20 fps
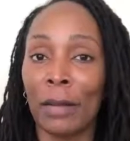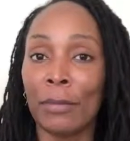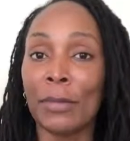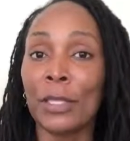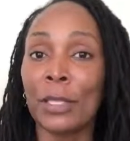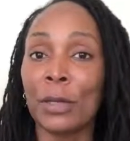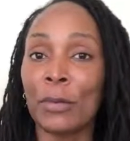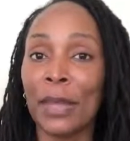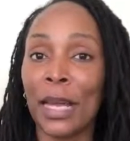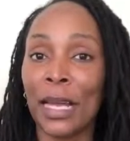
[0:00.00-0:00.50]

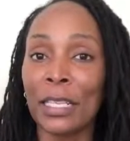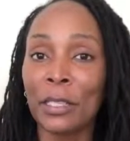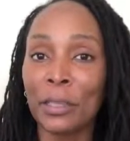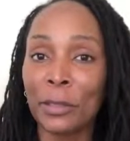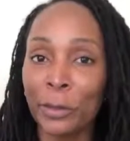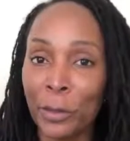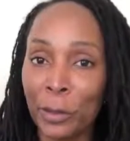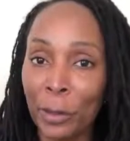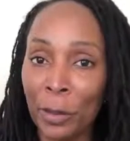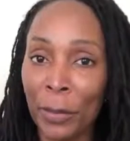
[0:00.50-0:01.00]
So that's a
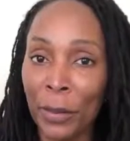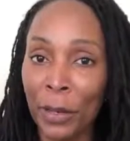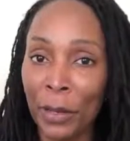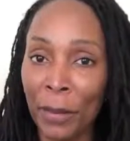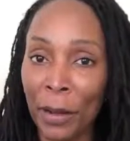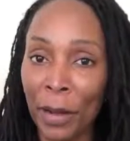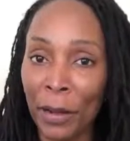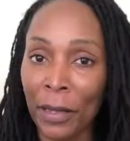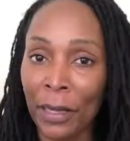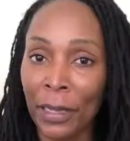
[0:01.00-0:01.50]
little bit
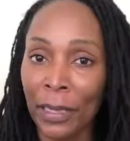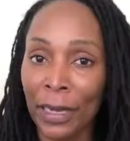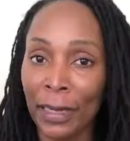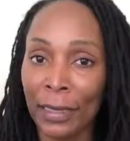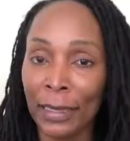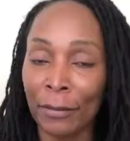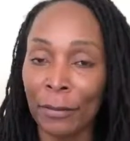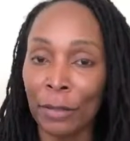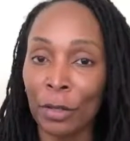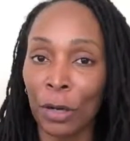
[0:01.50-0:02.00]
about
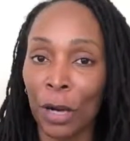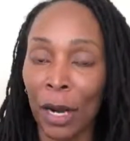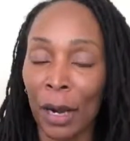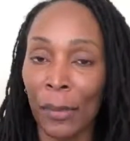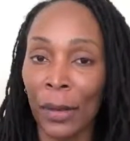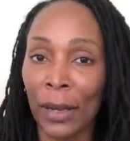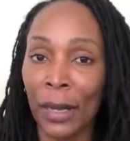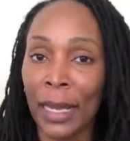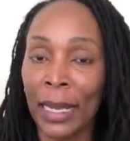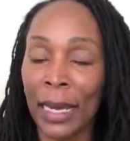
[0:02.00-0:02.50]
collective
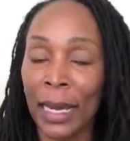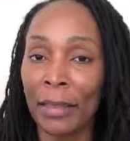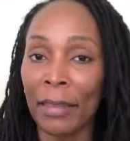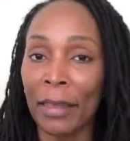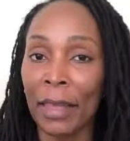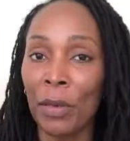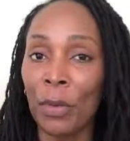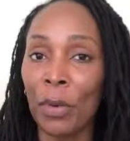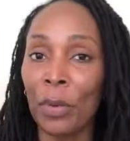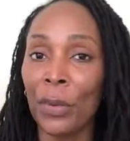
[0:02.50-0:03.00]
trauma. And I
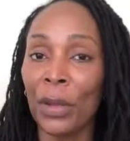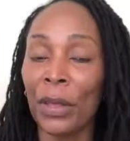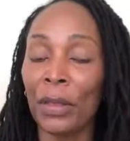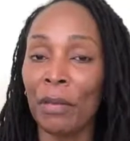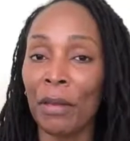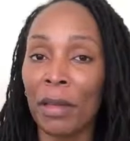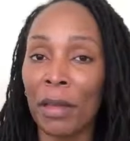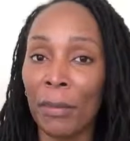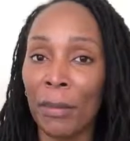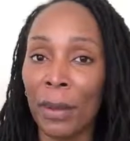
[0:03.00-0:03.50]
think when we
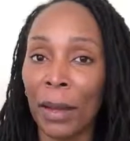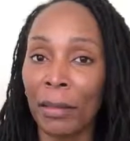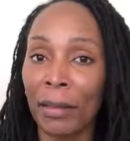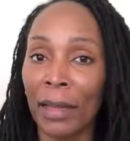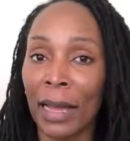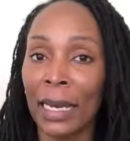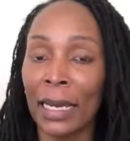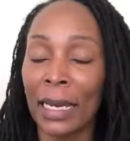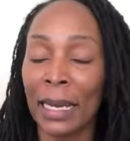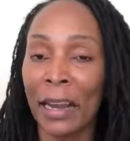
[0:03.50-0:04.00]
think about
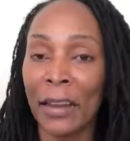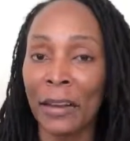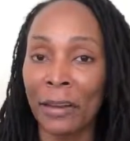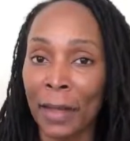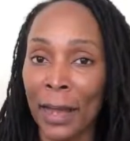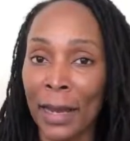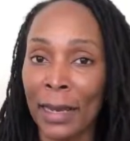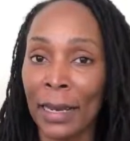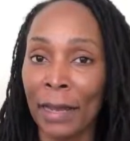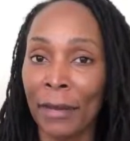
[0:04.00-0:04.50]
that and hear
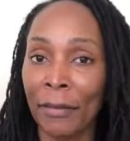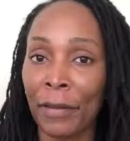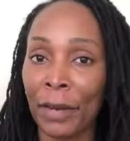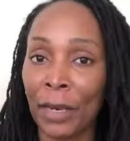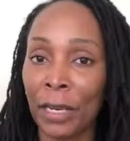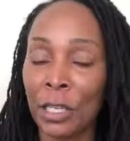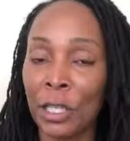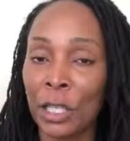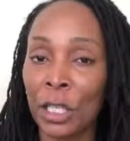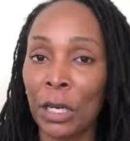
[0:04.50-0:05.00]
that
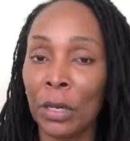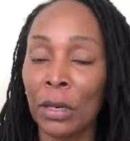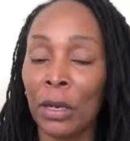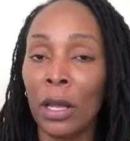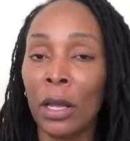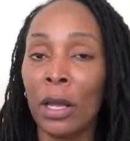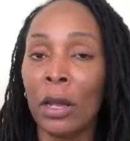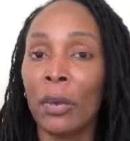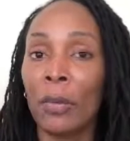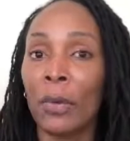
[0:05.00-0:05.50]
definition,
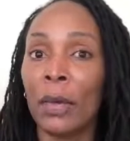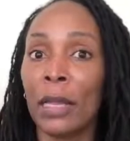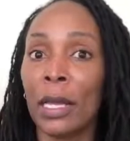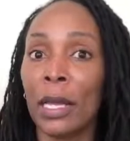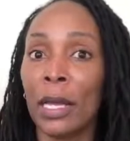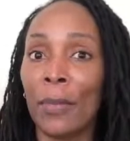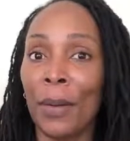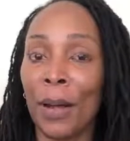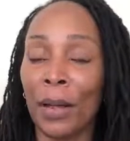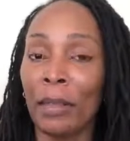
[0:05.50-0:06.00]
we
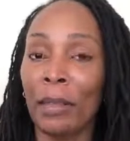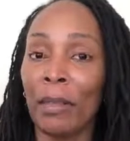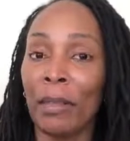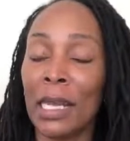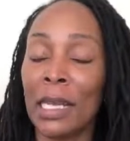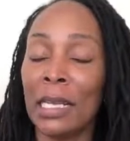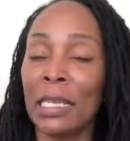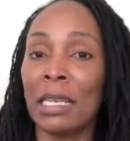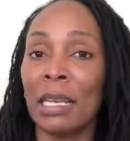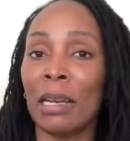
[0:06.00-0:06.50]
think about the
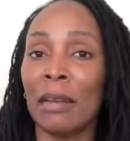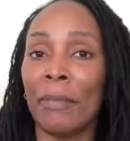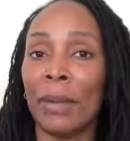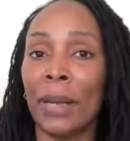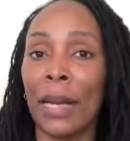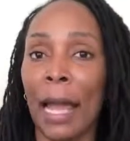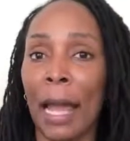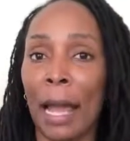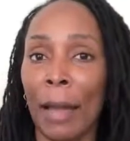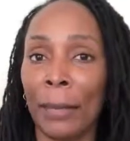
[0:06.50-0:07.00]
things that have
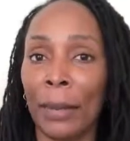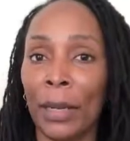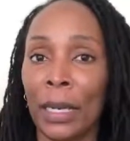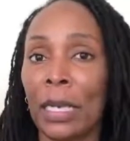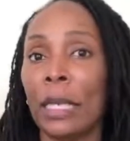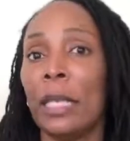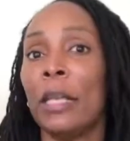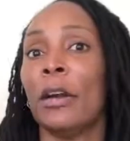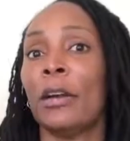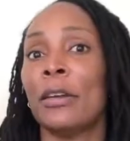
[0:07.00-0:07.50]
been
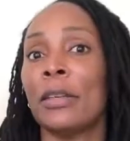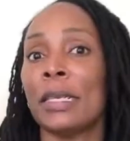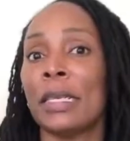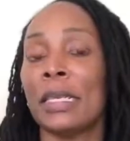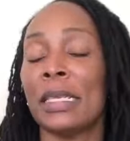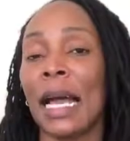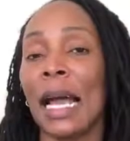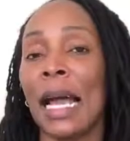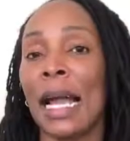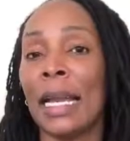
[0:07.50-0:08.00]
happening in our
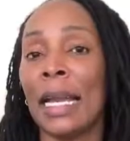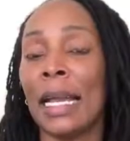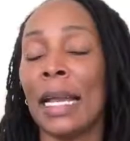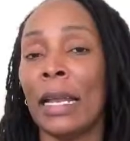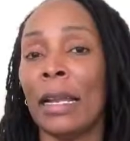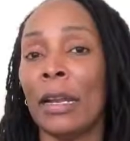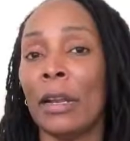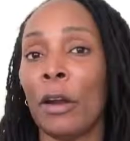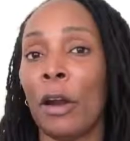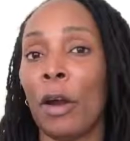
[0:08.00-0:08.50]

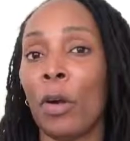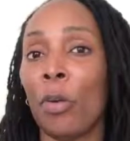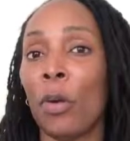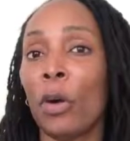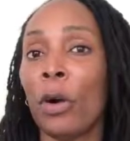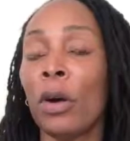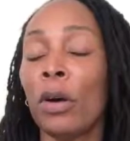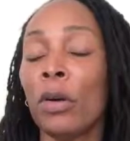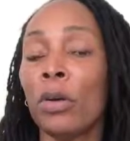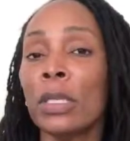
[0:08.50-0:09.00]
society and in our
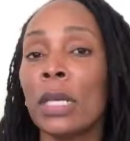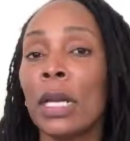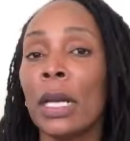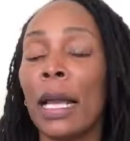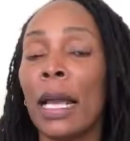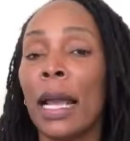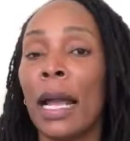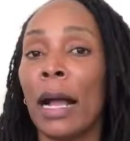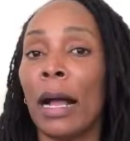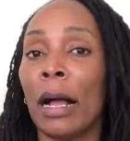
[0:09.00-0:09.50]
world,
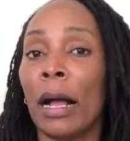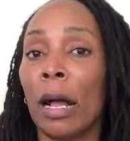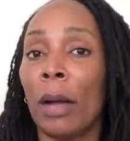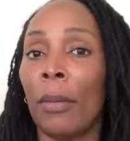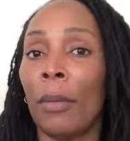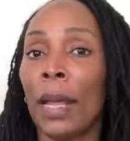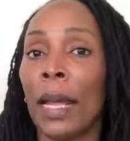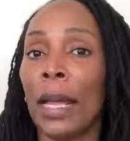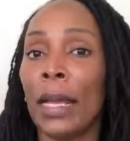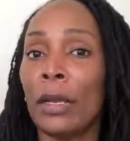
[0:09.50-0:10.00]

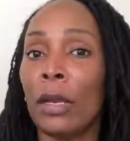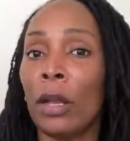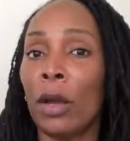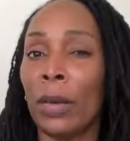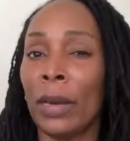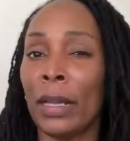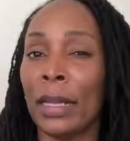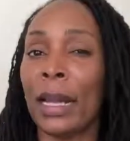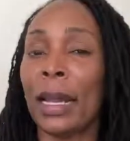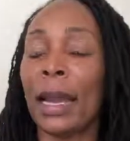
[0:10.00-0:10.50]
and
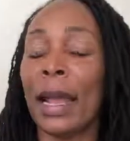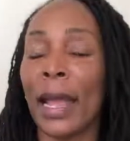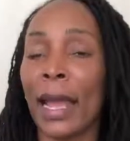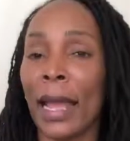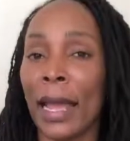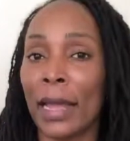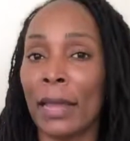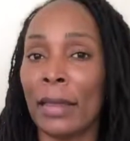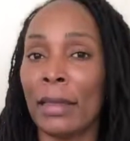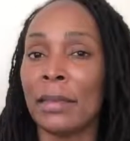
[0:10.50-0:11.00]
knowing that,
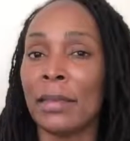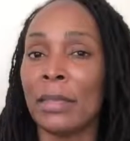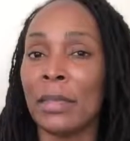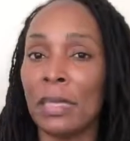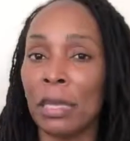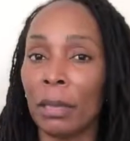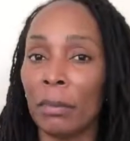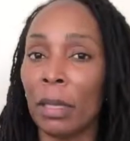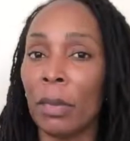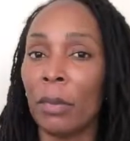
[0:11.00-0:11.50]
hey, this
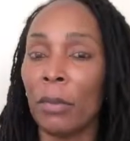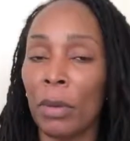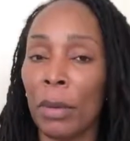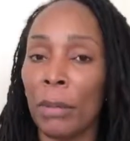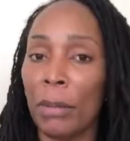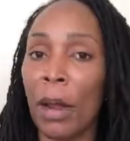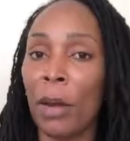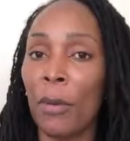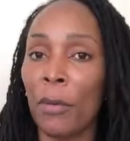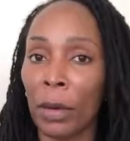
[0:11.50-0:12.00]
is something
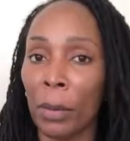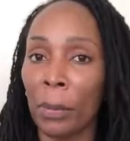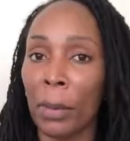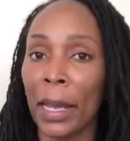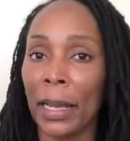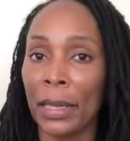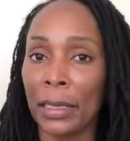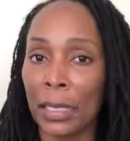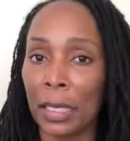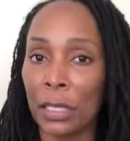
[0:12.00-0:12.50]
we might want to
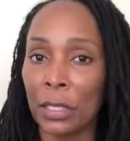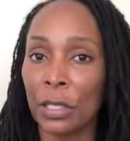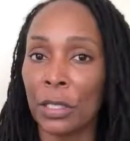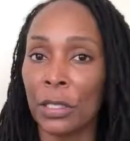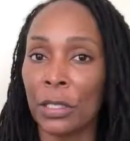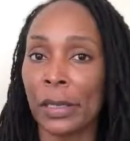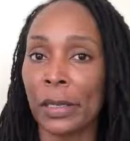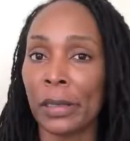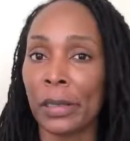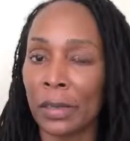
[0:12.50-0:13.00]
pay
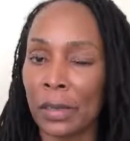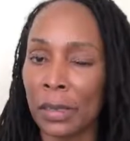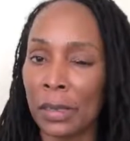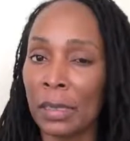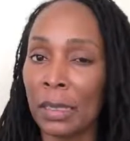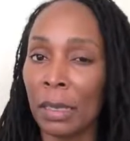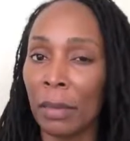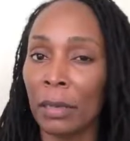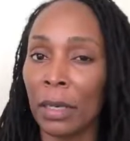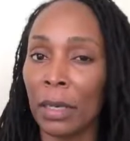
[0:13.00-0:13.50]
attention to. This
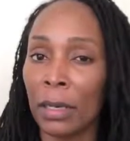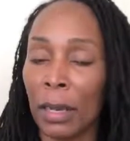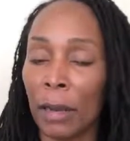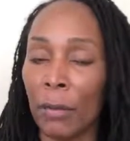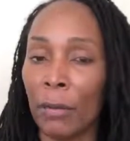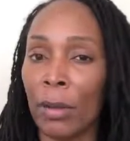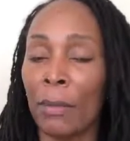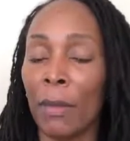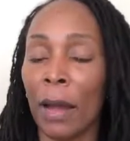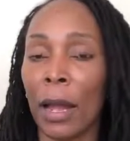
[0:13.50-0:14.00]
is something
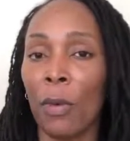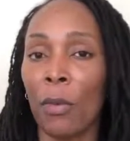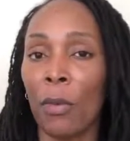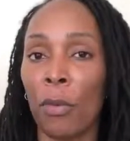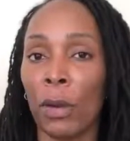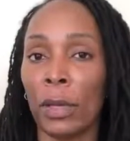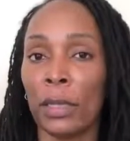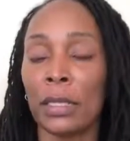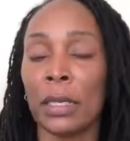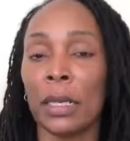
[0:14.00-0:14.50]
that we might
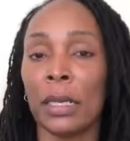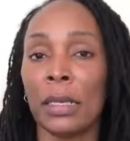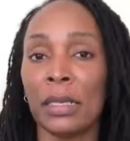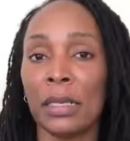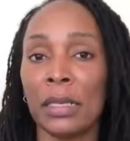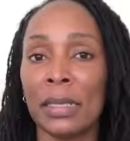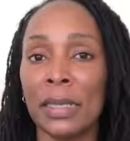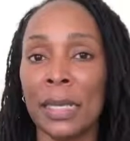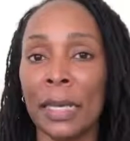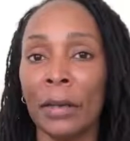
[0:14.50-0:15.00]
want to
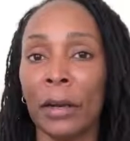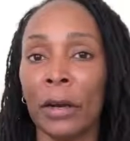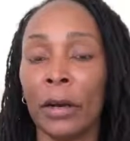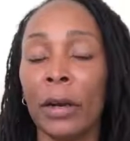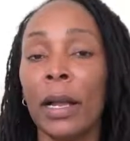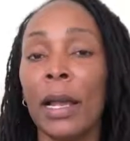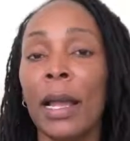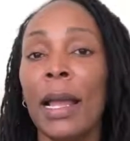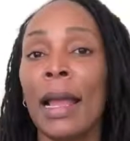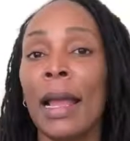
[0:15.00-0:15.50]

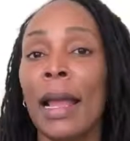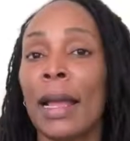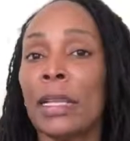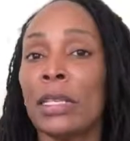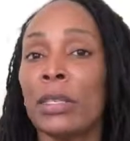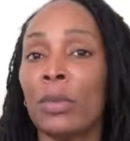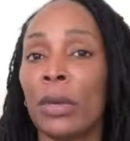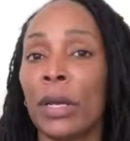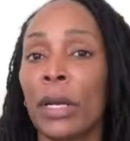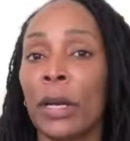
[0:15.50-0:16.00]
consider
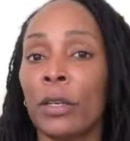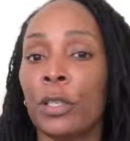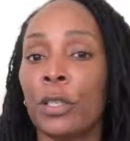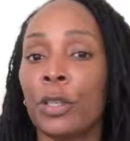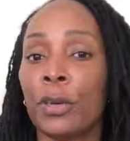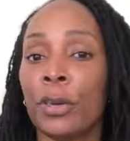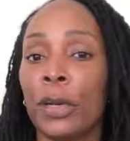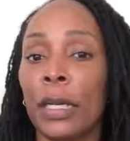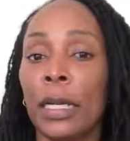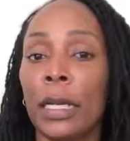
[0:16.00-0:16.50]
as we are
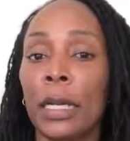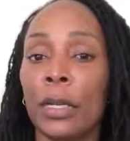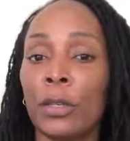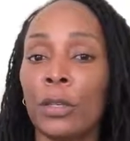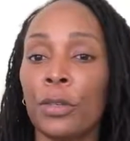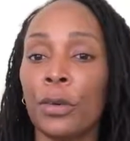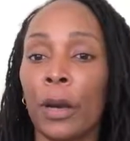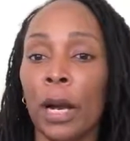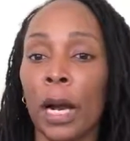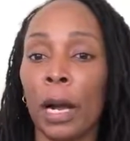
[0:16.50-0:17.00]
treating
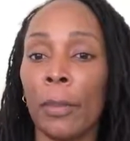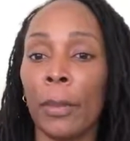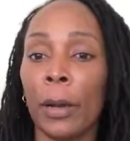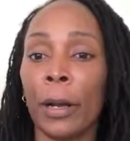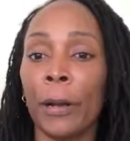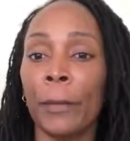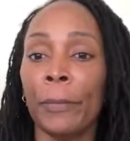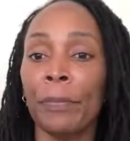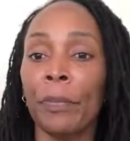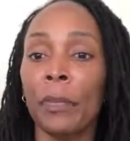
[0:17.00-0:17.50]

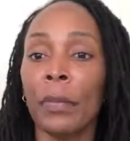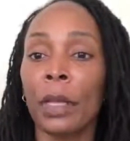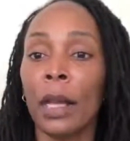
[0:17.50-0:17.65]
trauma.